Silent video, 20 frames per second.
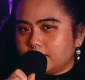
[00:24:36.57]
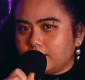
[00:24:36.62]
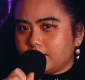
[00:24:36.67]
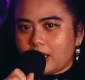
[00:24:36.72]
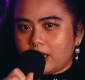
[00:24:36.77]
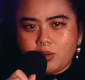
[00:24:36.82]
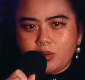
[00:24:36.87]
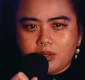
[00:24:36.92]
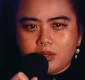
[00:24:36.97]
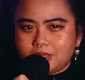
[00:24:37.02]

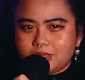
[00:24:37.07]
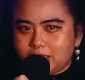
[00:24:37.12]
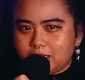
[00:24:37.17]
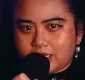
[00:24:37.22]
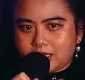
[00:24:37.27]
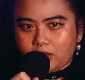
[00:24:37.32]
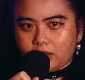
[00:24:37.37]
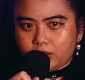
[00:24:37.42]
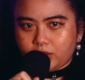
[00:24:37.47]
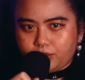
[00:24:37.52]
I won't
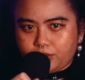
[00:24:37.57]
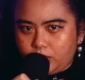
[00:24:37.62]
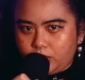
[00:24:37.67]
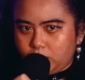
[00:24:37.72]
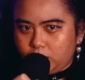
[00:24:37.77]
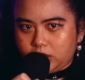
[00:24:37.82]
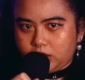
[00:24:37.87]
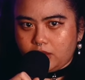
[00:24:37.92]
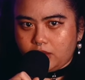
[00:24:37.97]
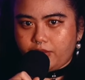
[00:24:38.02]
discount the
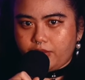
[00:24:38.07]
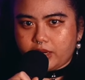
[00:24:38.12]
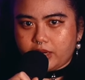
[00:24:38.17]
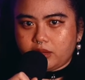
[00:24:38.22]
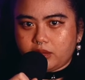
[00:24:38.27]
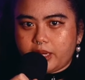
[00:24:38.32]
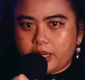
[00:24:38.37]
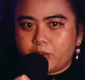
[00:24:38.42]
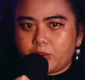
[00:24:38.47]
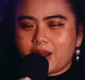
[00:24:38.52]
fruits of their
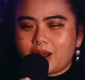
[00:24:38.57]
labor.